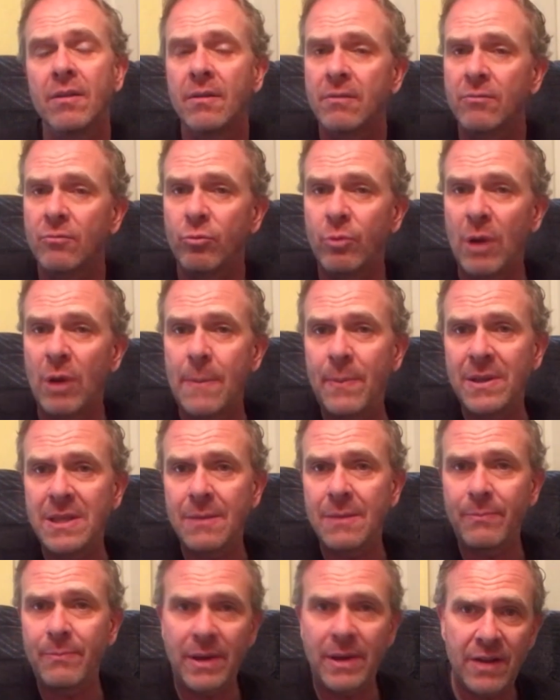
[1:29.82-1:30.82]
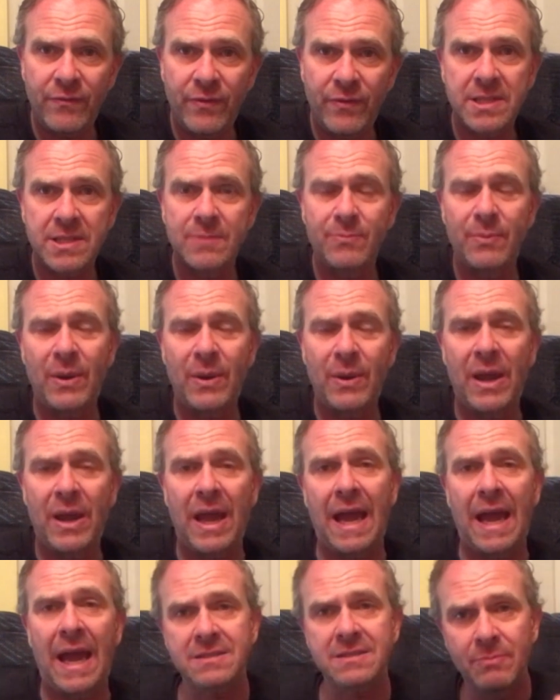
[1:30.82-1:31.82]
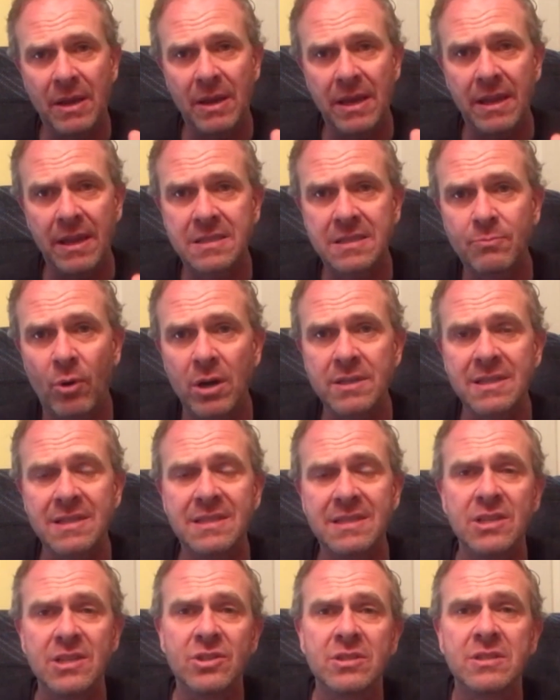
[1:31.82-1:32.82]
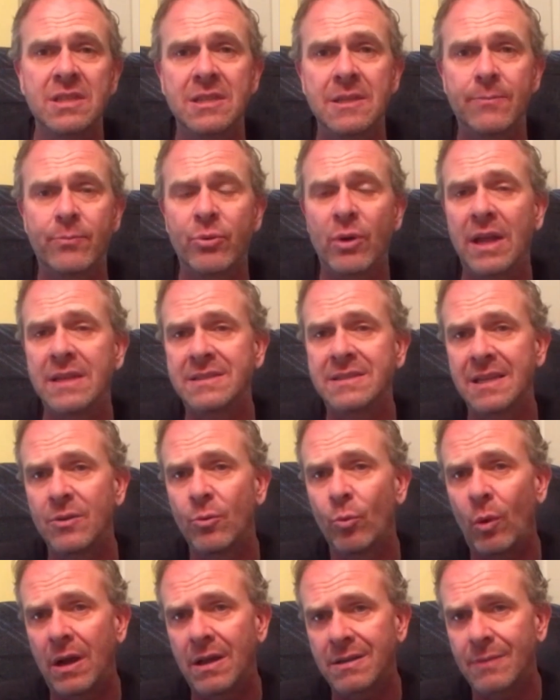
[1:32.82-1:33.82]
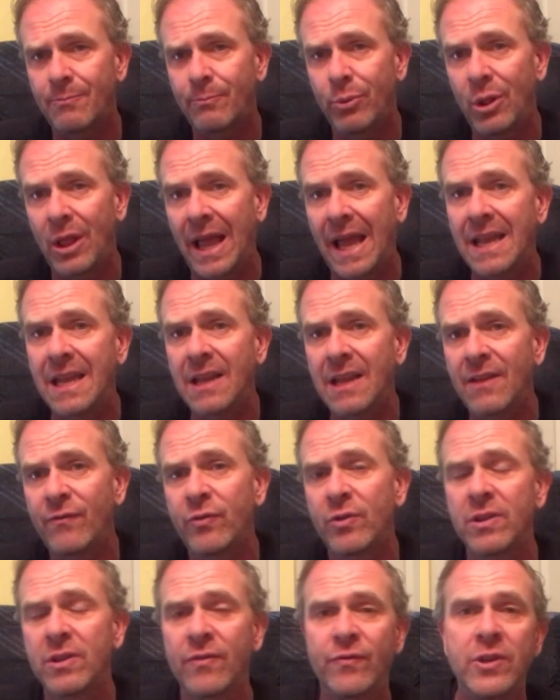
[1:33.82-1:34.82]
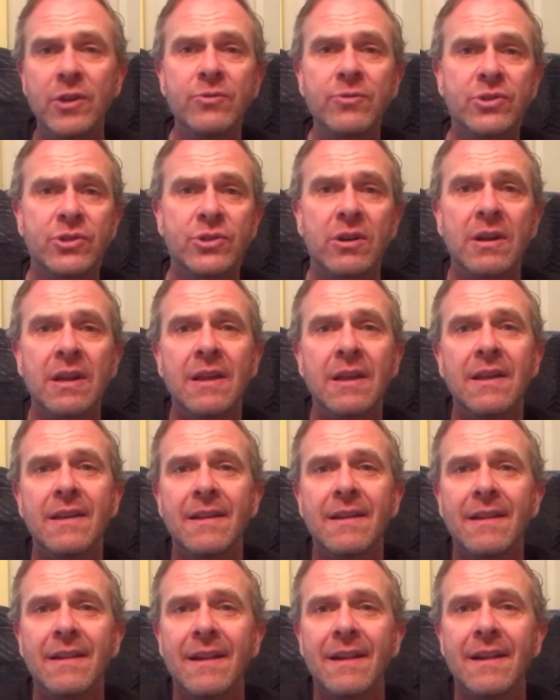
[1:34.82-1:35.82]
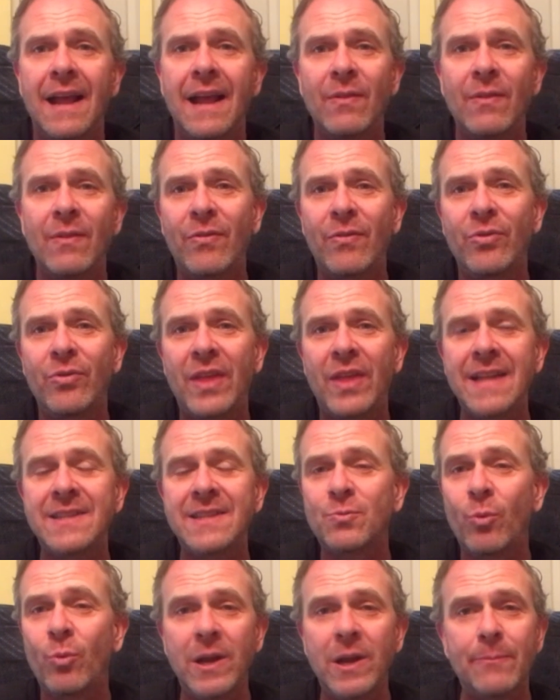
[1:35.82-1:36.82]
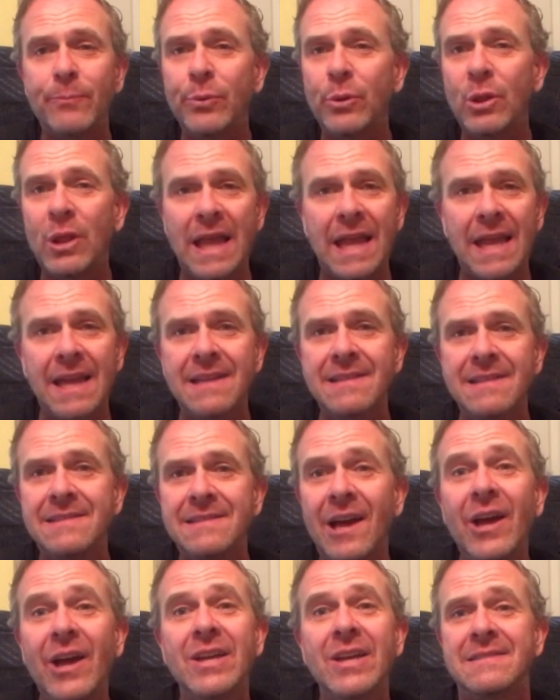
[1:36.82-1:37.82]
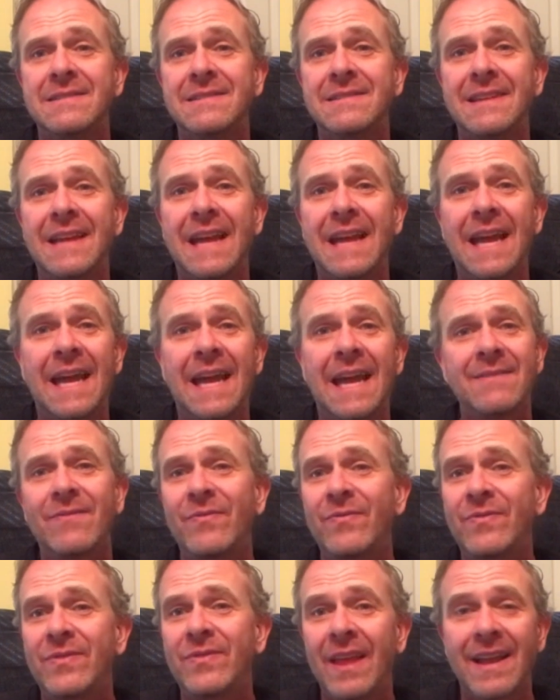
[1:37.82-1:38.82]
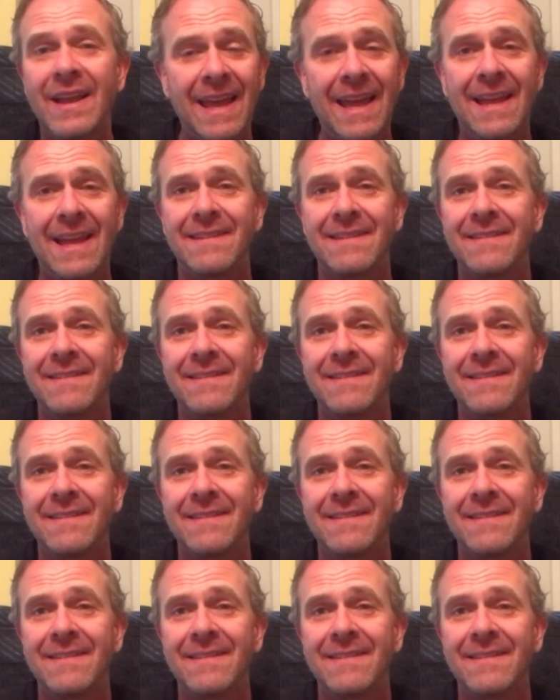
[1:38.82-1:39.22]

reaping the benefits of the past, making smart decisions in the present while planning for the future. And like that's what a plan does. And again,